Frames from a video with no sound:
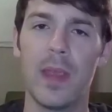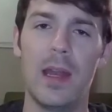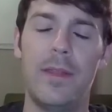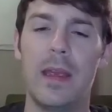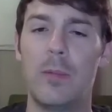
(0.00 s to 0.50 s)

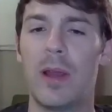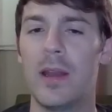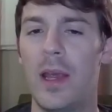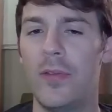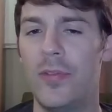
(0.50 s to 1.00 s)
And I think I
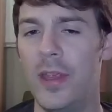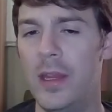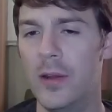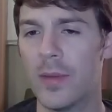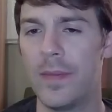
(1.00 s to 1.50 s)
recognize
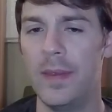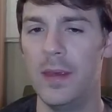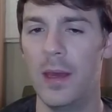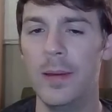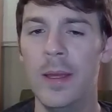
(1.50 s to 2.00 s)
here that
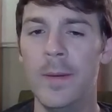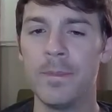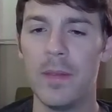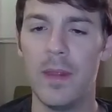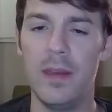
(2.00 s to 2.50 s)
the
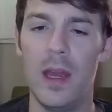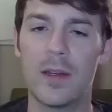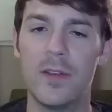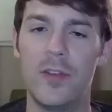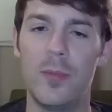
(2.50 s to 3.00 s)

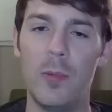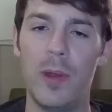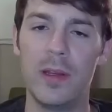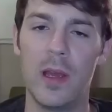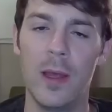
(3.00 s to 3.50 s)
Deoxys is my
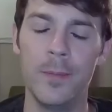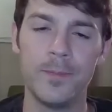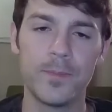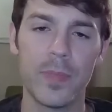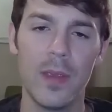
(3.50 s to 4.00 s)
win con,
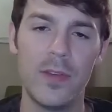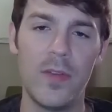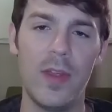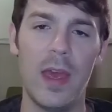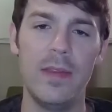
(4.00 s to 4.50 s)

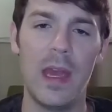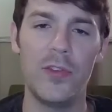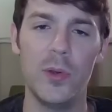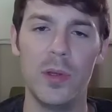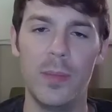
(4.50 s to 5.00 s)
since they had the
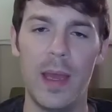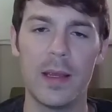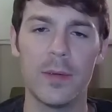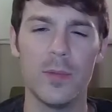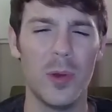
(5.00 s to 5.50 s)
Azu in the back.